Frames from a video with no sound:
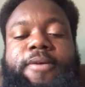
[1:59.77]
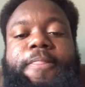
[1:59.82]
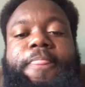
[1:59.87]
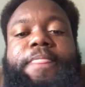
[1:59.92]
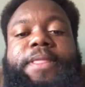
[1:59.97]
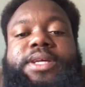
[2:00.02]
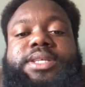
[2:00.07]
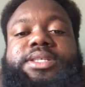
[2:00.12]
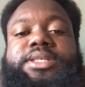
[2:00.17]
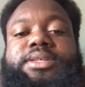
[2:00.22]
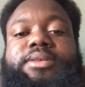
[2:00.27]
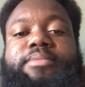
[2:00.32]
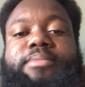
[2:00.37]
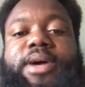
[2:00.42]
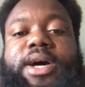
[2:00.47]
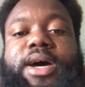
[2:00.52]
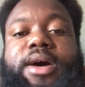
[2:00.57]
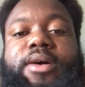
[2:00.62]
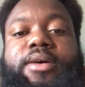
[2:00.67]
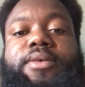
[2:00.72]
this is
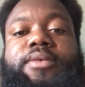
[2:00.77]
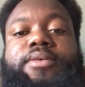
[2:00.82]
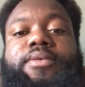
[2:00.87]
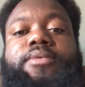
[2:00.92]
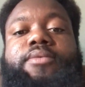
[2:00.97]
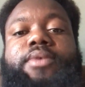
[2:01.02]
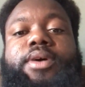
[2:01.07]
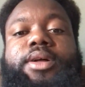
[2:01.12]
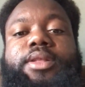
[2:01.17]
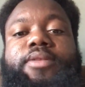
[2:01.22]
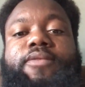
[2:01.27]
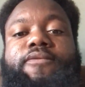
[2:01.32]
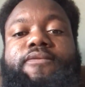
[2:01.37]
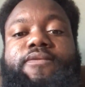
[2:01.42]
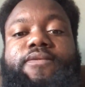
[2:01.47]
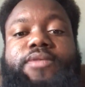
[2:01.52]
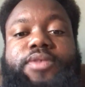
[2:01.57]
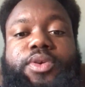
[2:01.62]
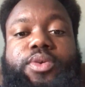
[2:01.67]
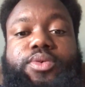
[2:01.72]
about what
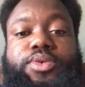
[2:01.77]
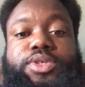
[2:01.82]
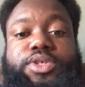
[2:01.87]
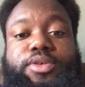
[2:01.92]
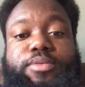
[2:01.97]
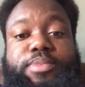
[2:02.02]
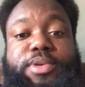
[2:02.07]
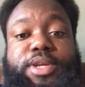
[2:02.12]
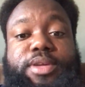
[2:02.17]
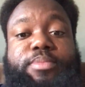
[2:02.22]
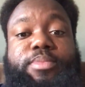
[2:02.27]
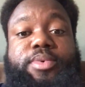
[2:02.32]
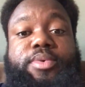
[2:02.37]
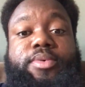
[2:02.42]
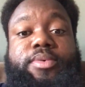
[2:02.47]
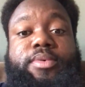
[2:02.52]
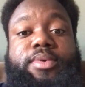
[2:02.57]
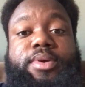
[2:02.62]
future people